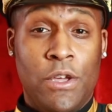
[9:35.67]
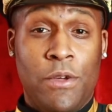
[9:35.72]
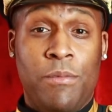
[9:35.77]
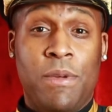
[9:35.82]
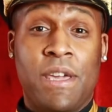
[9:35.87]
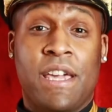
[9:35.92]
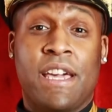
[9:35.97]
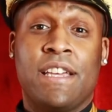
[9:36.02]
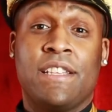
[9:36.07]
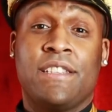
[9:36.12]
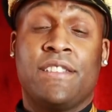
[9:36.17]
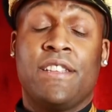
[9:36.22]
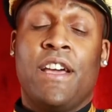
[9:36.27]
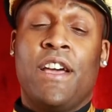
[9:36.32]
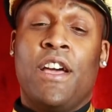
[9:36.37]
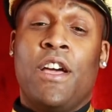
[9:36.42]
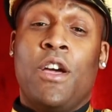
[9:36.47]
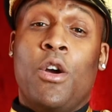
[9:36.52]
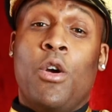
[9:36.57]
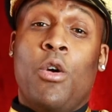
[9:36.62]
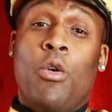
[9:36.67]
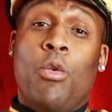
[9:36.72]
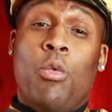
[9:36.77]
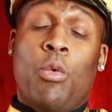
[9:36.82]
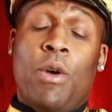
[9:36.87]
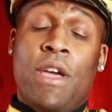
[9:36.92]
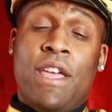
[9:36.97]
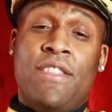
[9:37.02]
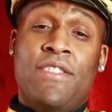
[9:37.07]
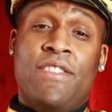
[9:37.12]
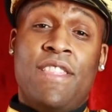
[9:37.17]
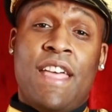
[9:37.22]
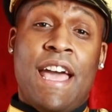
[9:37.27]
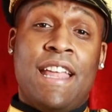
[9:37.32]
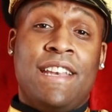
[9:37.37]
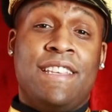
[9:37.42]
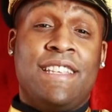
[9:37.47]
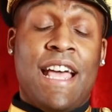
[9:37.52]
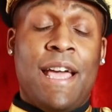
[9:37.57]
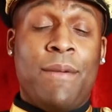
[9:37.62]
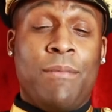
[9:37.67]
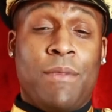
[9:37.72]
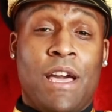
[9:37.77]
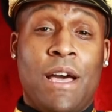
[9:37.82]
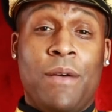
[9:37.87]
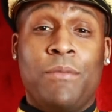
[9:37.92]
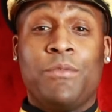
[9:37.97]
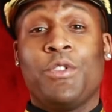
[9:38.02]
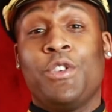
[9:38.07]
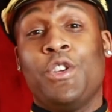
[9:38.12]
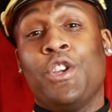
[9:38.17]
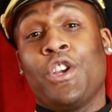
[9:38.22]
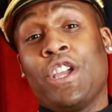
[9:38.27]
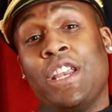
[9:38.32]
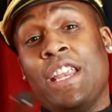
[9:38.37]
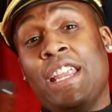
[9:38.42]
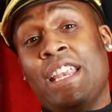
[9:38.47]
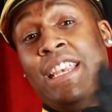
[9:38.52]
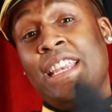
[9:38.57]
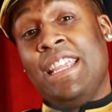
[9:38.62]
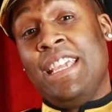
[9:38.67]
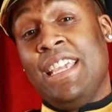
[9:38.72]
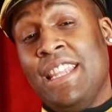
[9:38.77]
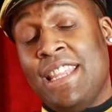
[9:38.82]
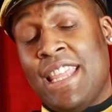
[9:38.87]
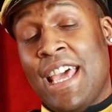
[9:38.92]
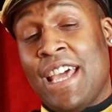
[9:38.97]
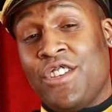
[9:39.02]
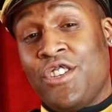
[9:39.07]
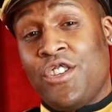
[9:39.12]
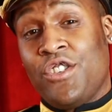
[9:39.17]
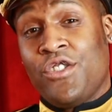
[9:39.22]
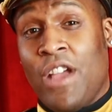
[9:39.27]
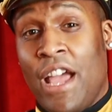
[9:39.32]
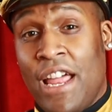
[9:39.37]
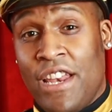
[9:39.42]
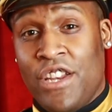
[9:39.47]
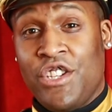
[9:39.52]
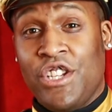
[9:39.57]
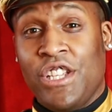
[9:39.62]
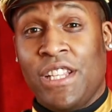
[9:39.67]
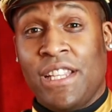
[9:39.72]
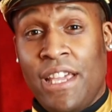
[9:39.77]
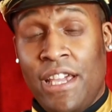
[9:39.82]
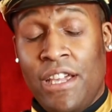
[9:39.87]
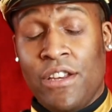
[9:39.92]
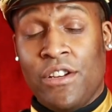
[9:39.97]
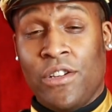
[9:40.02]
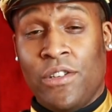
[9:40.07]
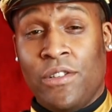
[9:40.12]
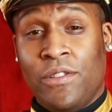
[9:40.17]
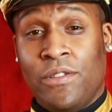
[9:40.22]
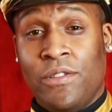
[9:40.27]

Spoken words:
Because when that time comes when you're going to need that strategy later,